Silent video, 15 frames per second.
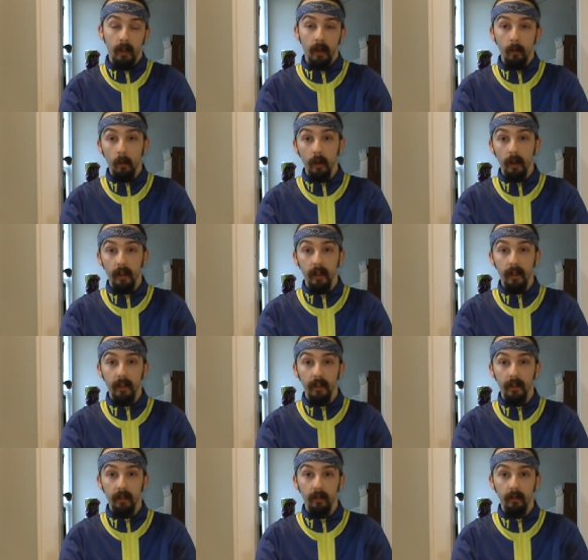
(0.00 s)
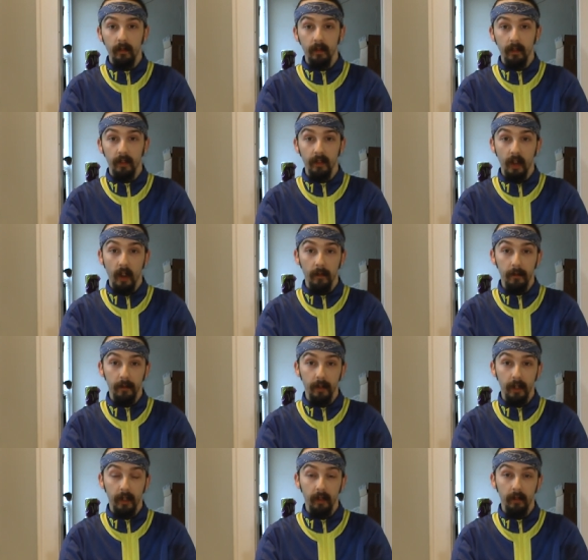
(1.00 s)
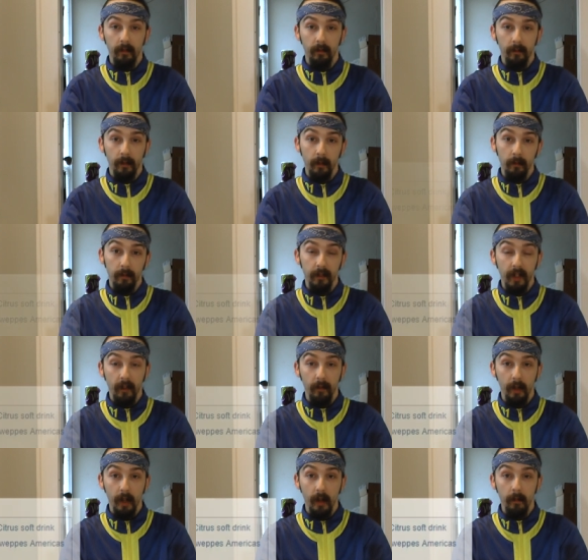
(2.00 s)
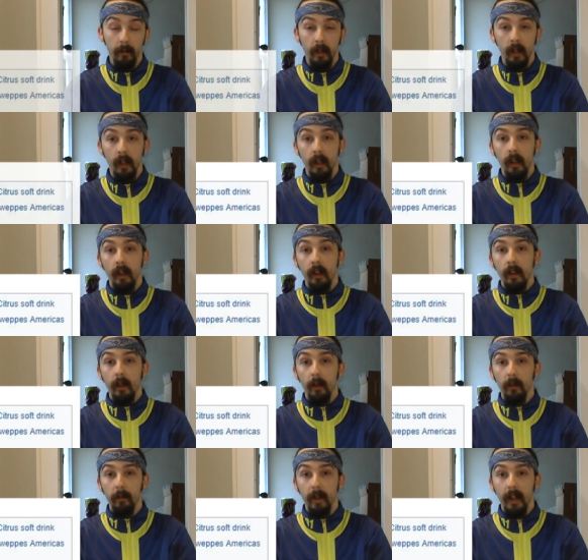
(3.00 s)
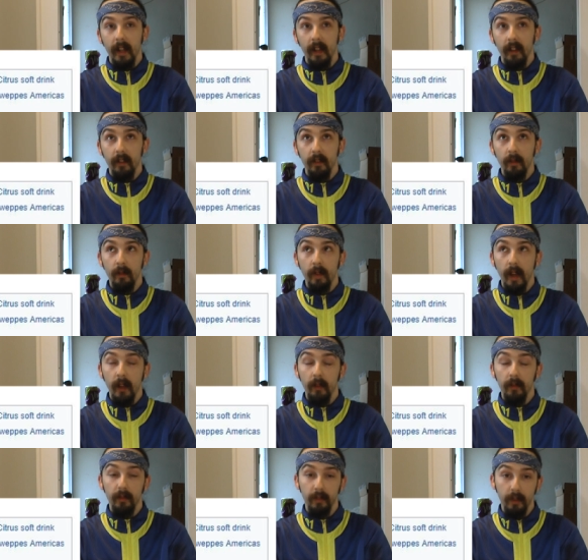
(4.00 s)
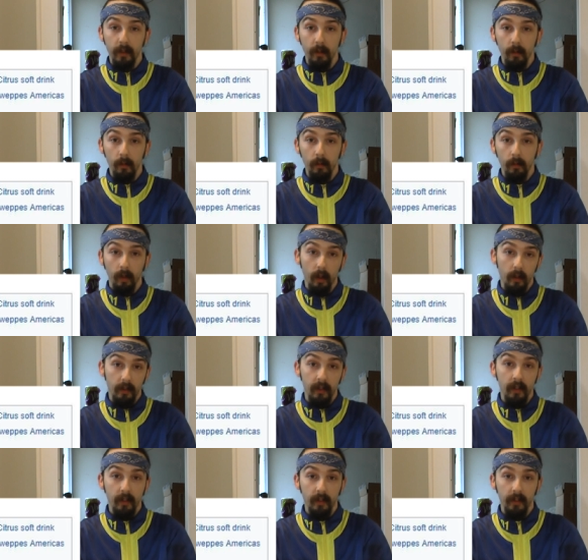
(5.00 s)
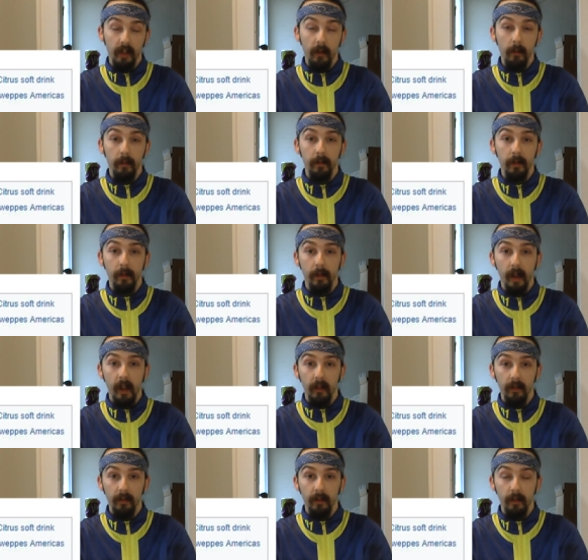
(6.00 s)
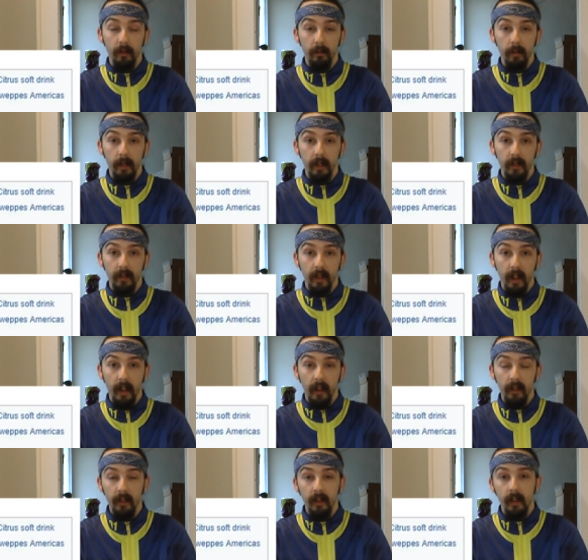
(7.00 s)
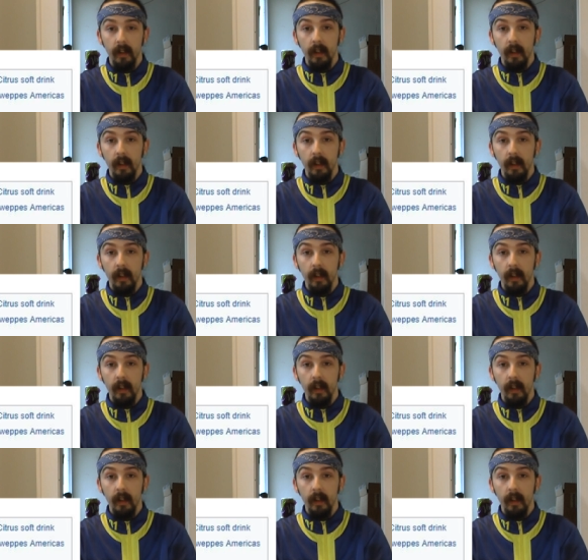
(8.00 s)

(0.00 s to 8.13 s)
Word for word: And what it is, is a soft drink from 7-Up that was made in 2002, launched in the summer of 2002 to be exact,